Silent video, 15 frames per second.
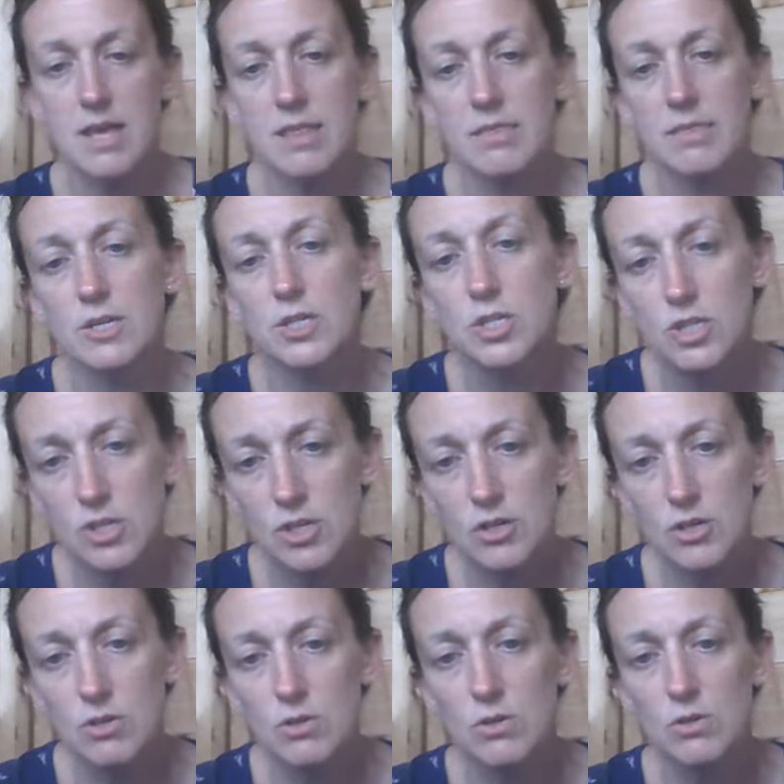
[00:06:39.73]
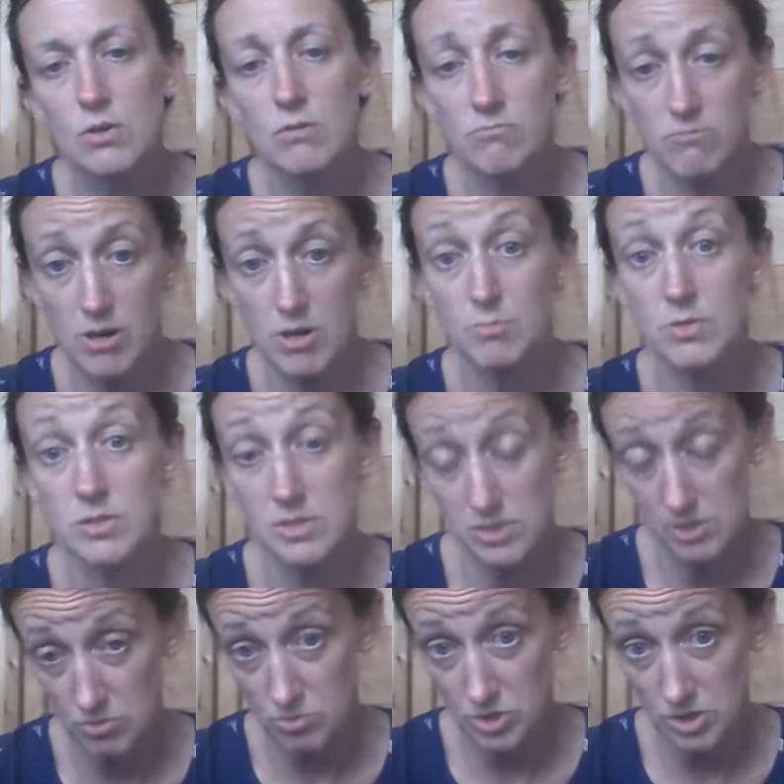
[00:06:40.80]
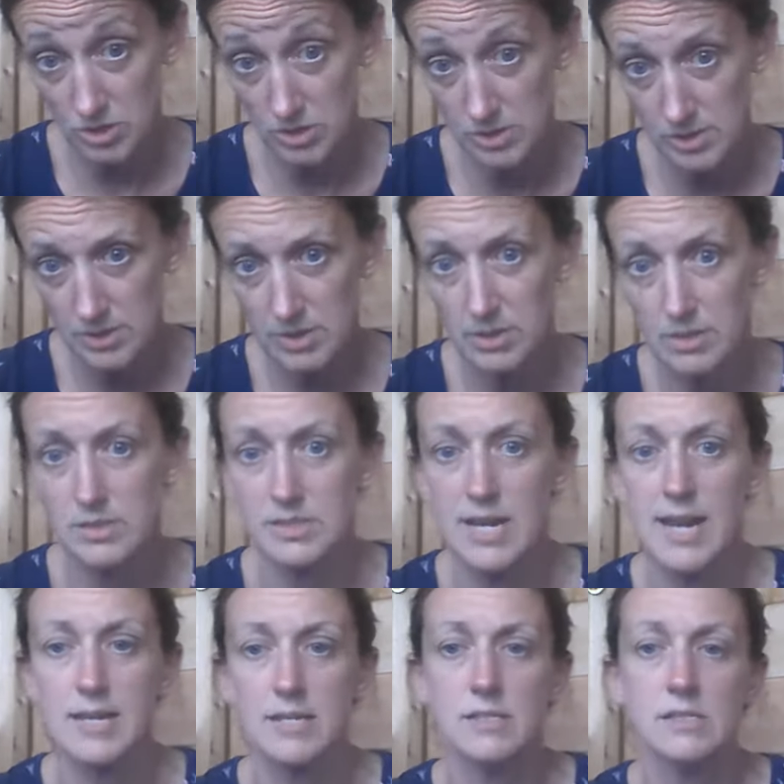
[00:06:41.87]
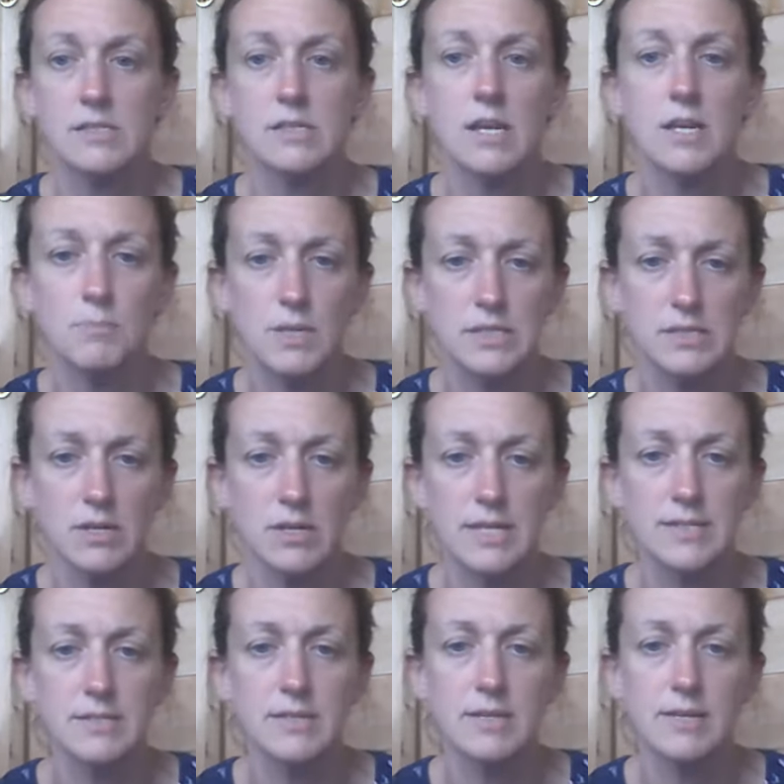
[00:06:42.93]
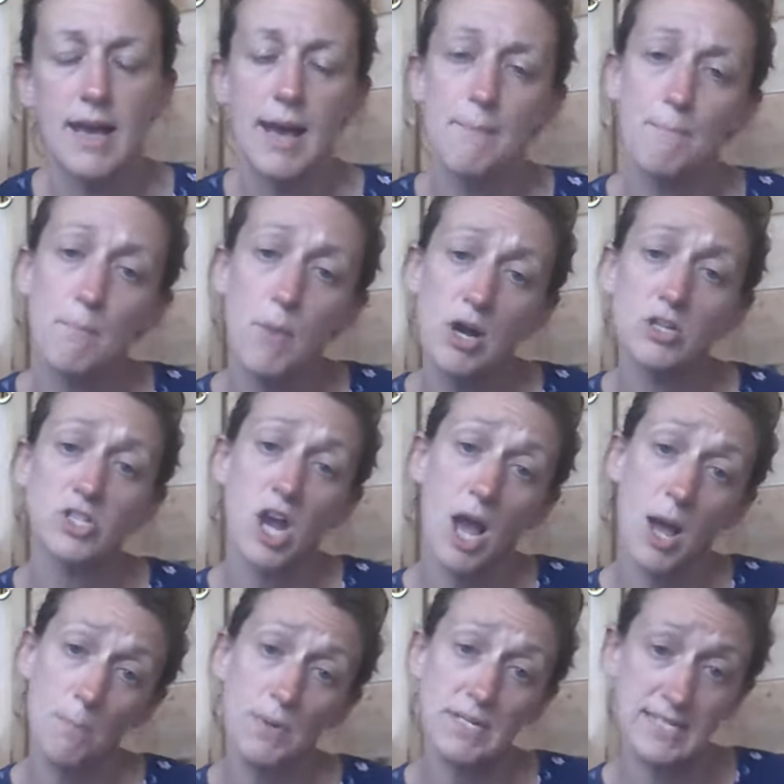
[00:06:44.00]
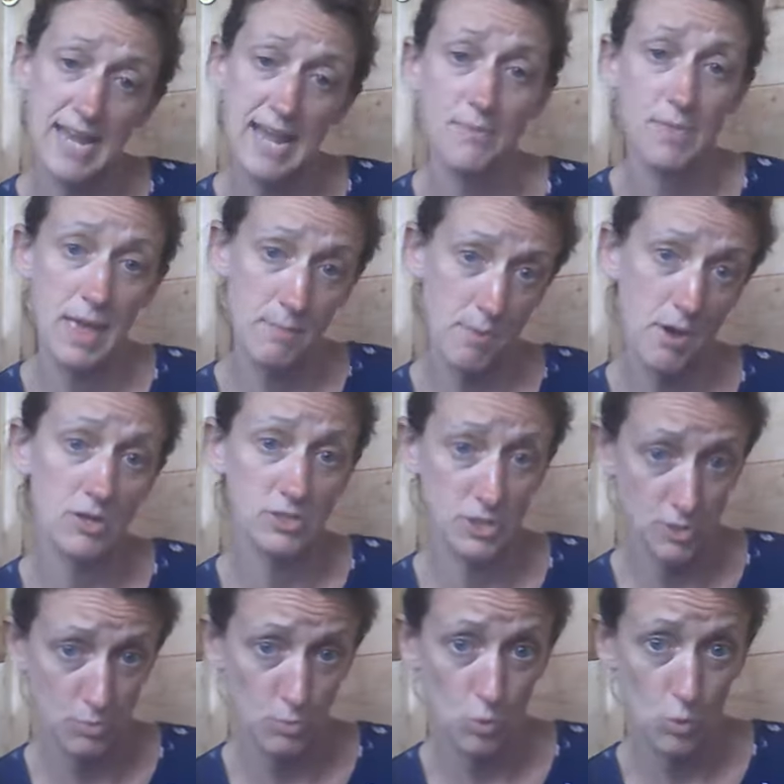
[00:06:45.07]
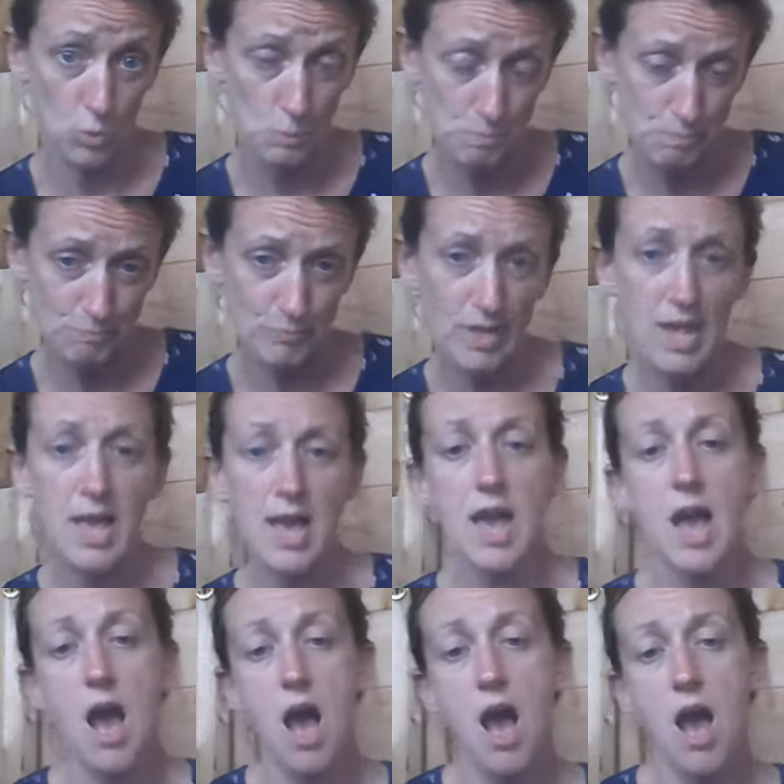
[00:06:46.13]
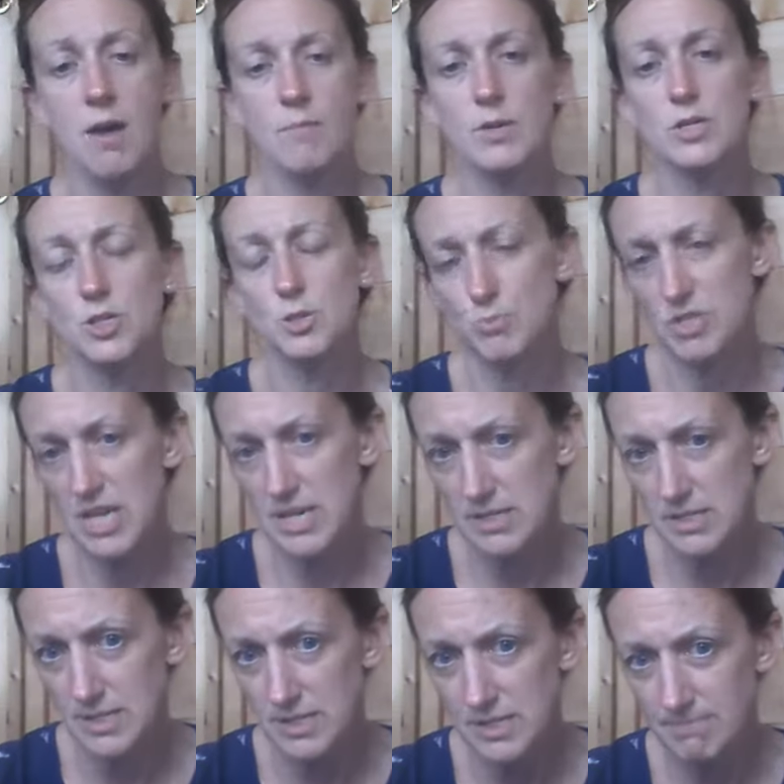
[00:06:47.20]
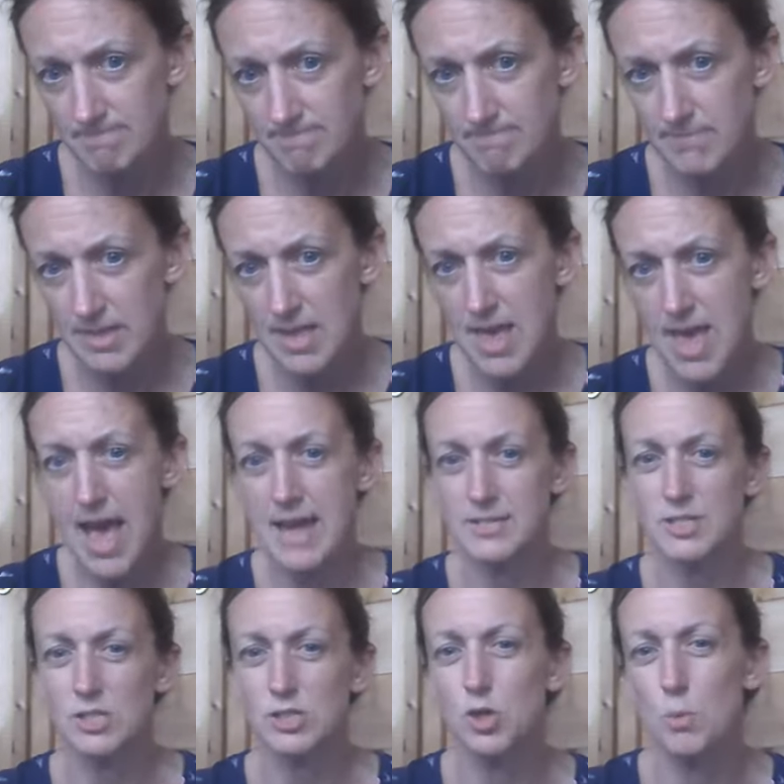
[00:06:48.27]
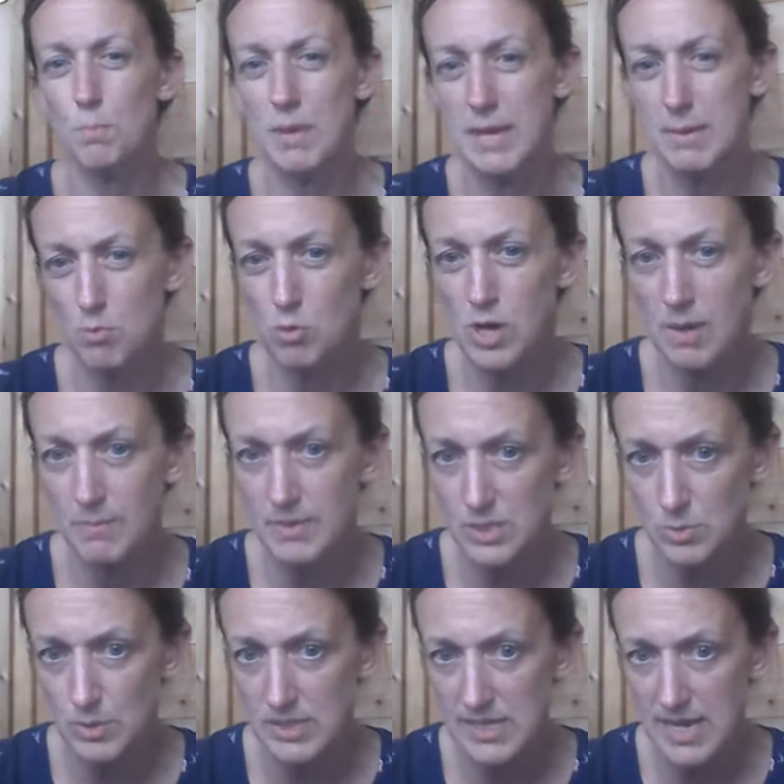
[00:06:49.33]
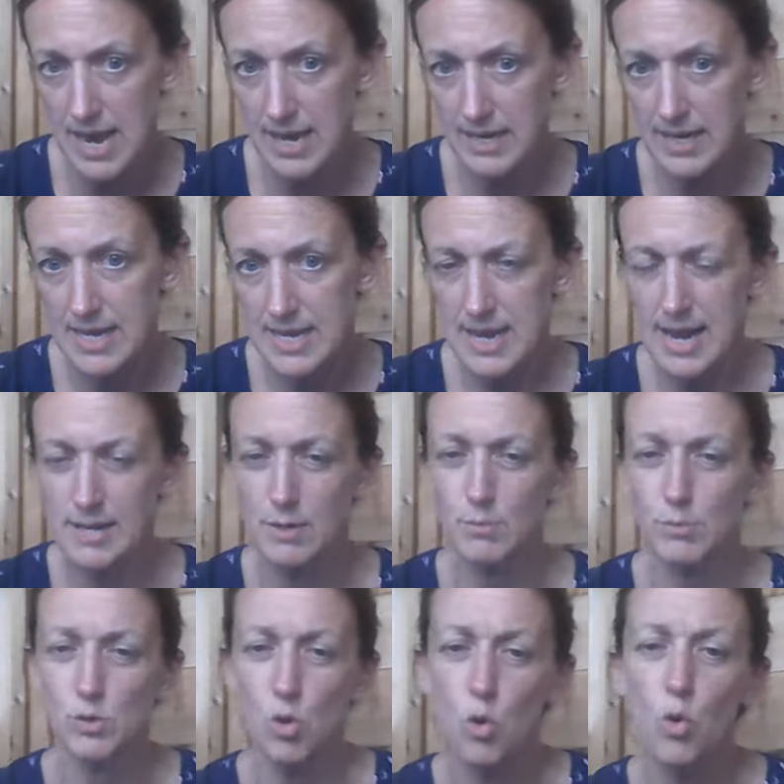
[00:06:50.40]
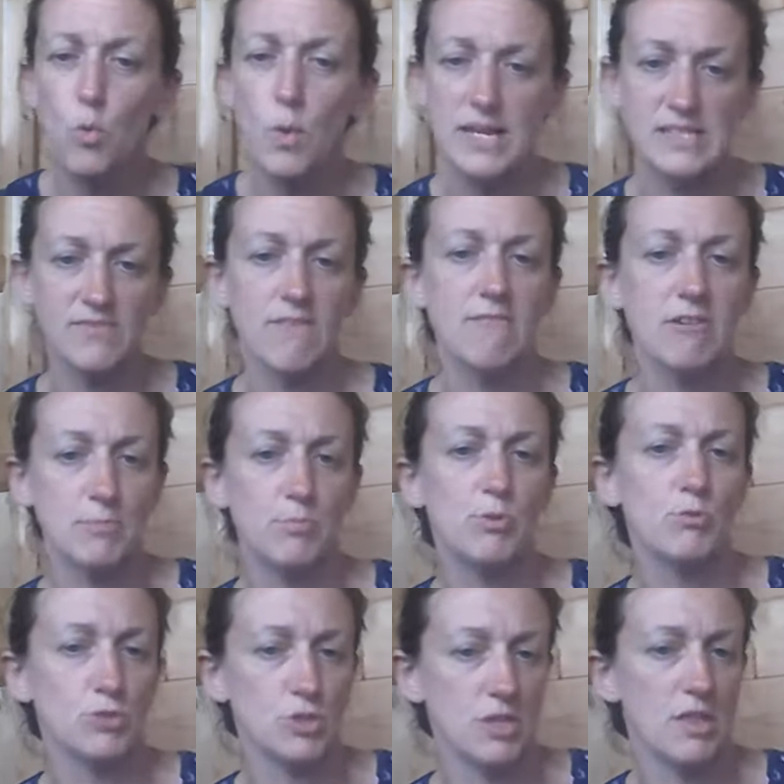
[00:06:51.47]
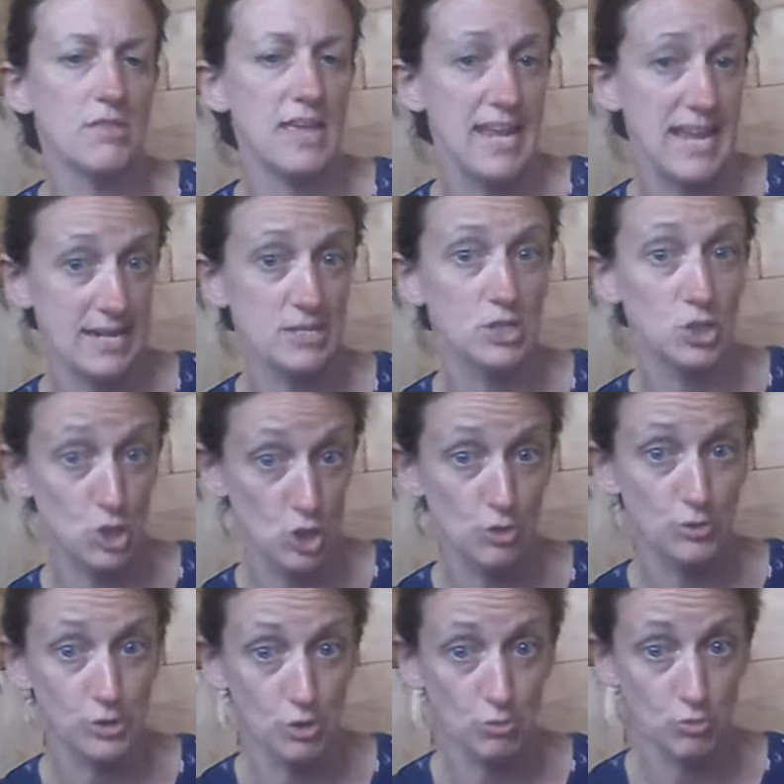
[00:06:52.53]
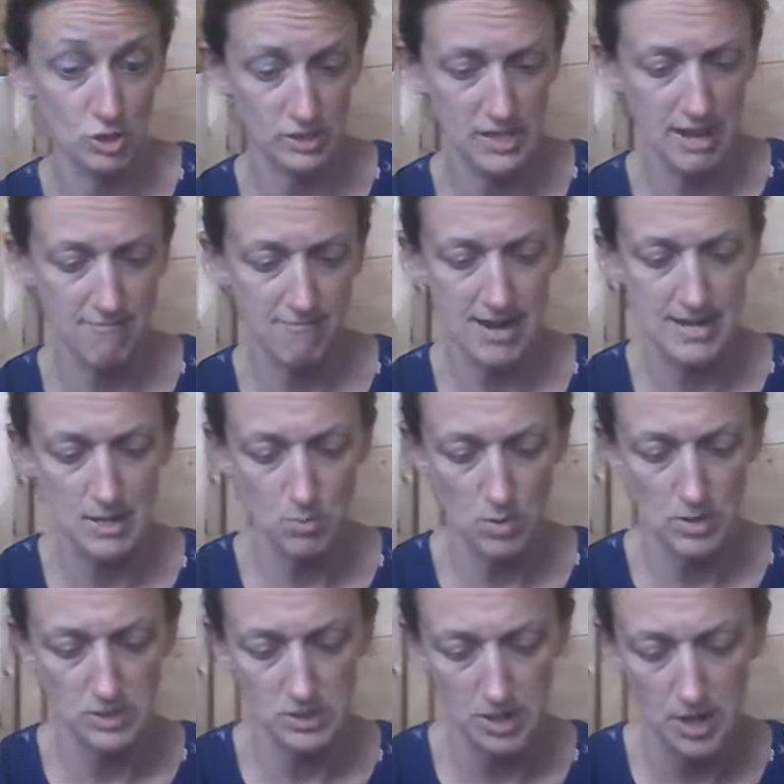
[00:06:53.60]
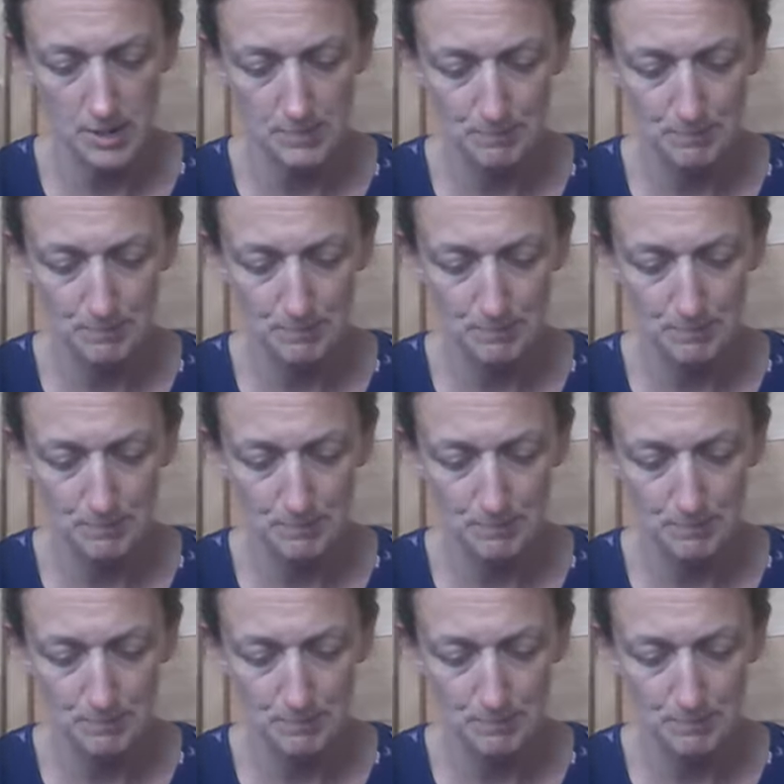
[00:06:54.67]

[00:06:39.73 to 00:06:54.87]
that two Roman soldiers could stand side by side and march up and down their part of the wall to protect it and to stop people coming to attack. And it was always very important that they had two soldiers there at any one time.